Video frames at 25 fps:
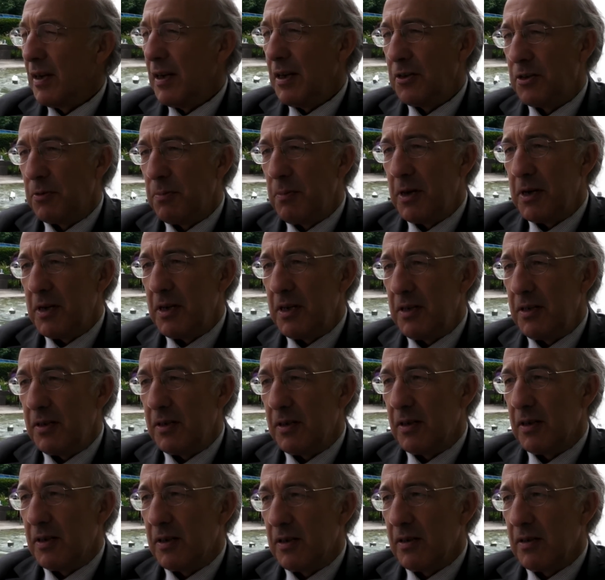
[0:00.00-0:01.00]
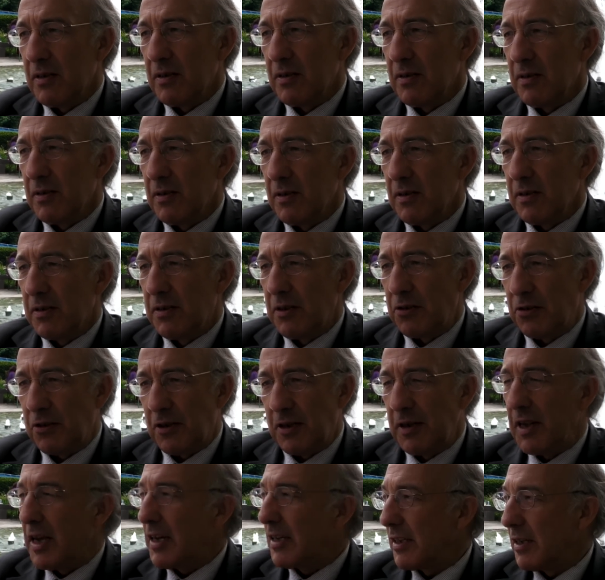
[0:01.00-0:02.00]
into many
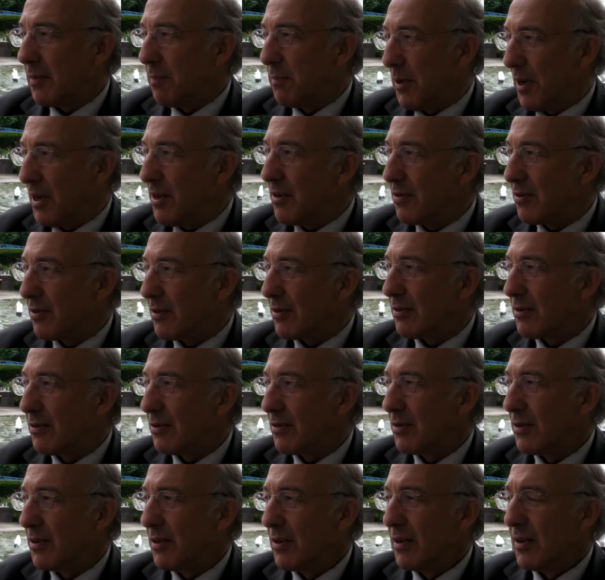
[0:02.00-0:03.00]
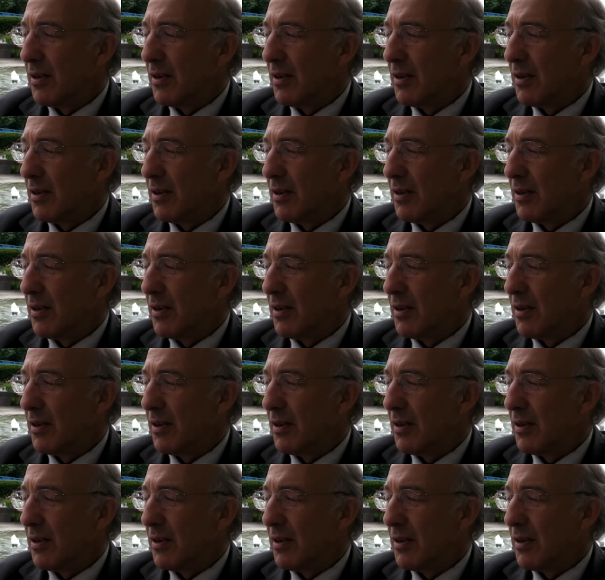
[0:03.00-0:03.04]
disconnected pieces.